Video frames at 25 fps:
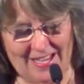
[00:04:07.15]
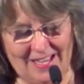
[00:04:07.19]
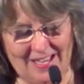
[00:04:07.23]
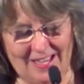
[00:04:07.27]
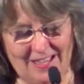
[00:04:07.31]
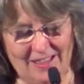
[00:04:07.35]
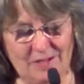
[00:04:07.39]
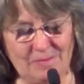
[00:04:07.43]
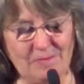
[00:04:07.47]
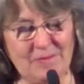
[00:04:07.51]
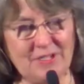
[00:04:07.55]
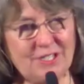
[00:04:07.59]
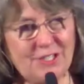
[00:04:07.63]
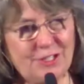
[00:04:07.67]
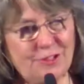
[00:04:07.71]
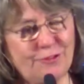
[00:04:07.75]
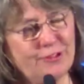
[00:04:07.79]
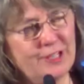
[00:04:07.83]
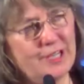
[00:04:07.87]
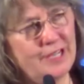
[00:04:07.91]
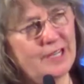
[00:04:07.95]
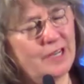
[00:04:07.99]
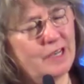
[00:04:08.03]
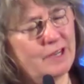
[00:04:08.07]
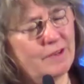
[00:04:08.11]
the
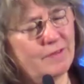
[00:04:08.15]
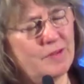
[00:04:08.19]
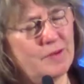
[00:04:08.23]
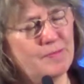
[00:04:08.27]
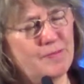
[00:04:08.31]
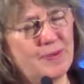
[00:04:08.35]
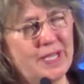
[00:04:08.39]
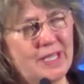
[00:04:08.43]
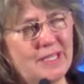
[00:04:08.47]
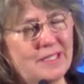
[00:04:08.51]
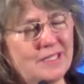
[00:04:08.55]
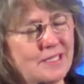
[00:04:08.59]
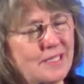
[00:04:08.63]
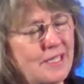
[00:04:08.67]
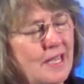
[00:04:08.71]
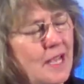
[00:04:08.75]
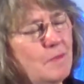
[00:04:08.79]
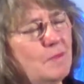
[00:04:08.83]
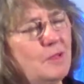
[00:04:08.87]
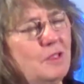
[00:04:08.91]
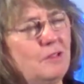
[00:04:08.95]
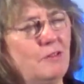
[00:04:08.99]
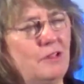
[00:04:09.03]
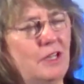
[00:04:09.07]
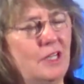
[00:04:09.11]
mystery of the pink
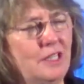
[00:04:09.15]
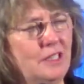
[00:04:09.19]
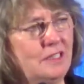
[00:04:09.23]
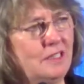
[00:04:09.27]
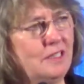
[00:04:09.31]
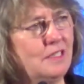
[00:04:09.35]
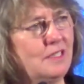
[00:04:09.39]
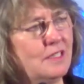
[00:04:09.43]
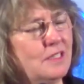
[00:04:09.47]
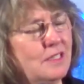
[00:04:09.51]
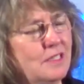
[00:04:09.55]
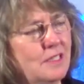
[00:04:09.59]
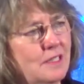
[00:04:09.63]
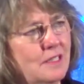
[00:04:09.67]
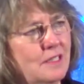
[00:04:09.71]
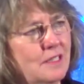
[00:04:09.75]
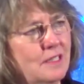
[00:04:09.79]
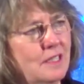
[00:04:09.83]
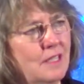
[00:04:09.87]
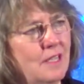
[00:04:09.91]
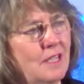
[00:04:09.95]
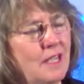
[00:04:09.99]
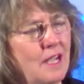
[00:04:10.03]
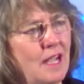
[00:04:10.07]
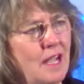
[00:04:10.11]
salmon runs
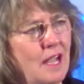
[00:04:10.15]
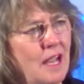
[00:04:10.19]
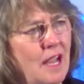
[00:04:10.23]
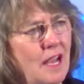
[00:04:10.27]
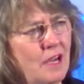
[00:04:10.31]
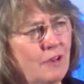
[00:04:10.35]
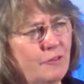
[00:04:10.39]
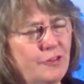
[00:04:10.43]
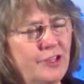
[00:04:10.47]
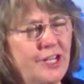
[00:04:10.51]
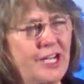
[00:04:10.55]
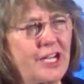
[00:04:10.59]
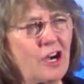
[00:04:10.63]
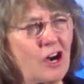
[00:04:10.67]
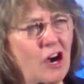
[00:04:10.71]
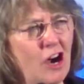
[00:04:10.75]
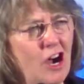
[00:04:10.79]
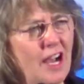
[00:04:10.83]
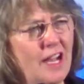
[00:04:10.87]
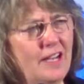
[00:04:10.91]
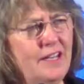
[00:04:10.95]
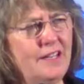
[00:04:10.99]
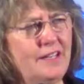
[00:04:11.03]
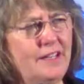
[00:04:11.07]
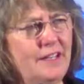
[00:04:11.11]
every
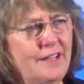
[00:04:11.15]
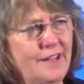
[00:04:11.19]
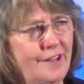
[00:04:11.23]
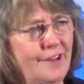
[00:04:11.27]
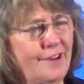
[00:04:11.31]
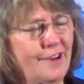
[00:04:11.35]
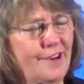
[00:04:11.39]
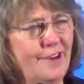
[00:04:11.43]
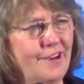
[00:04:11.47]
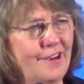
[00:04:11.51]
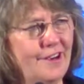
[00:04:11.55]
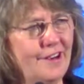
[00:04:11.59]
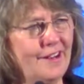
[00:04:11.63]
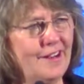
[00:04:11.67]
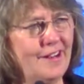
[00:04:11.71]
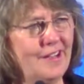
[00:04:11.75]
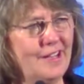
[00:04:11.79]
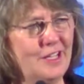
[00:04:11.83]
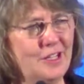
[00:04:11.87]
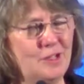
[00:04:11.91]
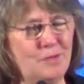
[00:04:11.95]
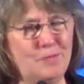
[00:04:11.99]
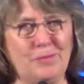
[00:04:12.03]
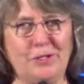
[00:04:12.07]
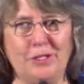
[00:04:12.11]
odd year
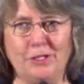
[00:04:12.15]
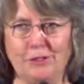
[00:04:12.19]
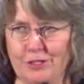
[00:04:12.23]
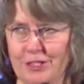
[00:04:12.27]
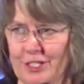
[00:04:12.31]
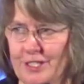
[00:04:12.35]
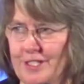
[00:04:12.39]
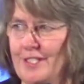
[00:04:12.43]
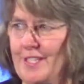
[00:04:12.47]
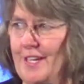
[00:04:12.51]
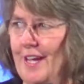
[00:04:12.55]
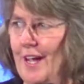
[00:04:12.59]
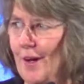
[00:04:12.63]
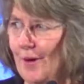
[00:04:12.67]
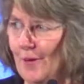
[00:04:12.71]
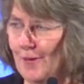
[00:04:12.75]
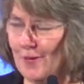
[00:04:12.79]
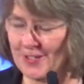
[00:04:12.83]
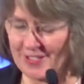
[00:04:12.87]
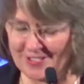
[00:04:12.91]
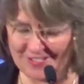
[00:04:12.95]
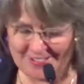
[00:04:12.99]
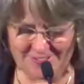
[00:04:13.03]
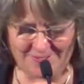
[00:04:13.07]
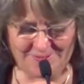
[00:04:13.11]
in Puget
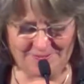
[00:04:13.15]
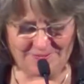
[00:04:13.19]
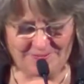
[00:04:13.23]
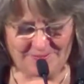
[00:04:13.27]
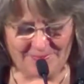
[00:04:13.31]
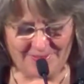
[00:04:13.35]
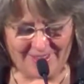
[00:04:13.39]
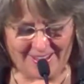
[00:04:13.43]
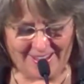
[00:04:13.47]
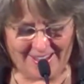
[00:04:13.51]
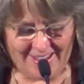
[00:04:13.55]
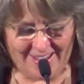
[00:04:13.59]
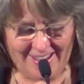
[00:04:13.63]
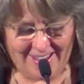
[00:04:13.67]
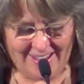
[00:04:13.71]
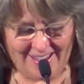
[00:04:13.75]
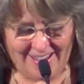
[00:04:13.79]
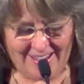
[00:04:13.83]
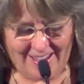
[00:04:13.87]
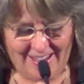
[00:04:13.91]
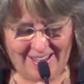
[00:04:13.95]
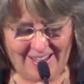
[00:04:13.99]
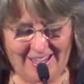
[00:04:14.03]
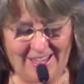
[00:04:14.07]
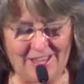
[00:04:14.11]
Sound,
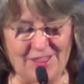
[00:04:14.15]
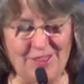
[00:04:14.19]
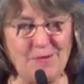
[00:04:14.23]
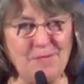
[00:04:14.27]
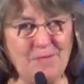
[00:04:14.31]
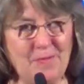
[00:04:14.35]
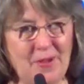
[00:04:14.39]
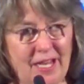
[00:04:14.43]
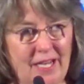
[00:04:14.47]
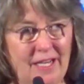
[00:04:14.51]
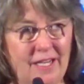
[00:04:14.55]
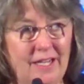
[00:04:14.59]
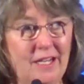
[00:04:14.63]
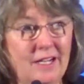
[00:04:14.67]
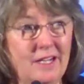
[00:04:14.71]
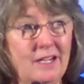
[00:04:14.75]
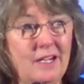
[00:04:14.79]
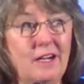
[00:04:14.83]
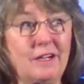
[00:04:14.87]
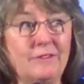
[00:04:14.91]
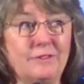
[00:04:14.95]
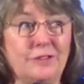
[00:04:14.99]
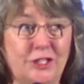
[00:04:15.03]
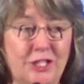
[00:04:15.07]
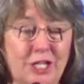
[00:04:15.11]
and the mania
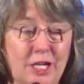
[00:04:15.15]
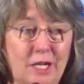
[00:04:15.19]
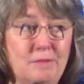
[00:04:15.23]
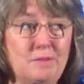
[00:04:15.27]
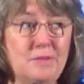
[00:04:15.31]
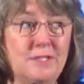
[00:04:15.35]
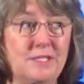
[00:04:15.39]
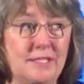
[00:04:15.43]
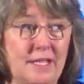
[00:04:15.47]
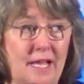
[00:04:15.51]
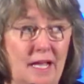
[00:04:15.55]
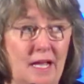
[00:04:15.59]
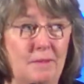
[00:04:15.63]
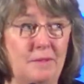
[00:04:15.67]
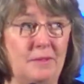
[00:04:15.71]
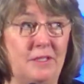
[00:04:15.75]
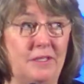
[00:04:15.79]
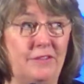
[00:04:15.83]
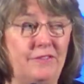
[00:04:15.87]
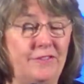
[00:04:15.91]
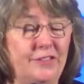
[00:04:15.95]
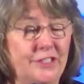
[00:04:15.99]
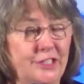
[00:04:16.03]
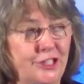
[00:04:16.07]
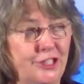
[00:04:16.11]
of chum salmon
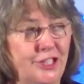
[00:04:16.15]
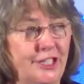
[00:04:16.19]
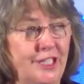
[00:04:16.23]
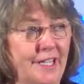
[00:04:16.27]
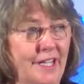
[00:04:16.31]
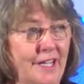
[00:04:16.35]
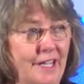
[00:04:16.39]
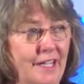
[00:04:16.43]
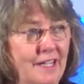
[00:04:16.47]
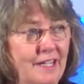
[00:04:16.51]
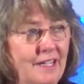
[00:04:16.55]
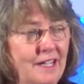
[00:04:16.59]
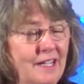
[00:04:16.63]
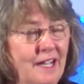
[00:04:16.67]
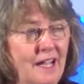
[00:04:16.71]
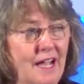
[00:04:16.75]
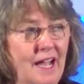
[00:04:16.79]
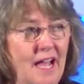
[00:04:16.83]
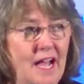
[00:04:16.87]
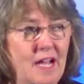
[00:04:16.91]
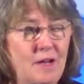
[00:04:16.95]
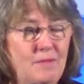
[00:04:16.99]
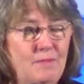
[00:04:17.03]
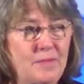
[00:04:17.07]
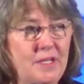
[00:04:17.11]
fishing
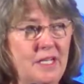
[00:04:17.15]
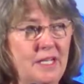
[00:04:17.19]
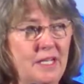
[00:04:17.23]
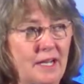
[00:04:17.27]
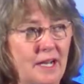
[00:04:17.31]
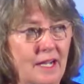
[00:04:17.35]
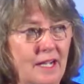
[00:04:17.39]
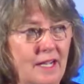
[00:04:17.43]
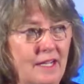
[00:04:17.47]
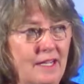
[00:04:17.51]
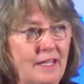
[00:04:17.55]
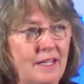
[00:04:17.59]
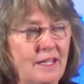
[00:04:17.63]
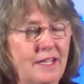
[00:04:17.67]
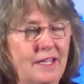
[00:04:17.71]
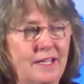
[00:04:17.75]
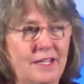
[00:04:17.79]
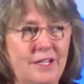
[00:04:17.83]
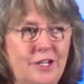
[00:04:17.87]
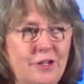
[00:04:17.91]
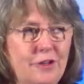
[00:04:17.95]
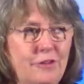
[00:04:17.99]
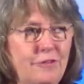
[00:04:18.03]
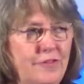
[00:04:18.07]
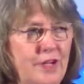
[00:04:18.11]
at midnight in
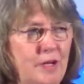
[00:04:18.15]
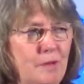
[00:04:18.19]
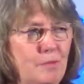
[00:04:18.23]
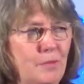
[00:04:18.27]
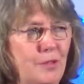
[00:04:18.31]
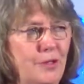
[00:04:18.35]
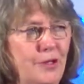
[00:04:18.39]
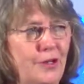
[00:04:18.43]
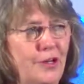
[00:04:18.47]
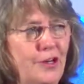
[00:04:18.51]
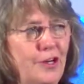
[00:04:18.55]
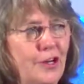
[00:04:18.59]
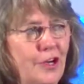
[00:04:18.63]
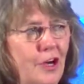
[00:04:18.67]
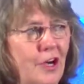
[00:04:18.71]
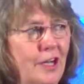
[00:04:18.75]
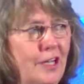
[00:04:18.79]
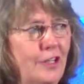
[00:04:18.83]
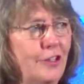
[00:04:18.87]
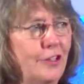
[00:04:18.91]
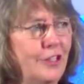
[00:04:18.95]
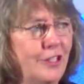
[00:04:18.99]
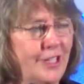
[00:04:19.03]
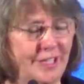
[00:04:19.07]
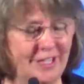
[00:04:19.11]
November on
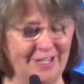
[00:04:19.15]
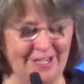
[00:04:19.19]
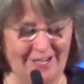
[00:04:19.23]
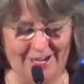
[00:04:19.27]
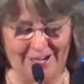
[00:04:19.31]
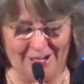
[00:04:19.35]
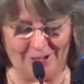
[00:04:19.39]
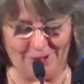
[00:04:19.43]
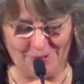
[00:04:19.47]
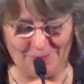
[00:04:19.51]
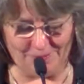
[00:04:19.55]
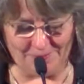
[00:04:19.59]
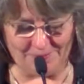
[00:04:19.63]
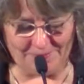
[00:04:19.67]
Hood Canal.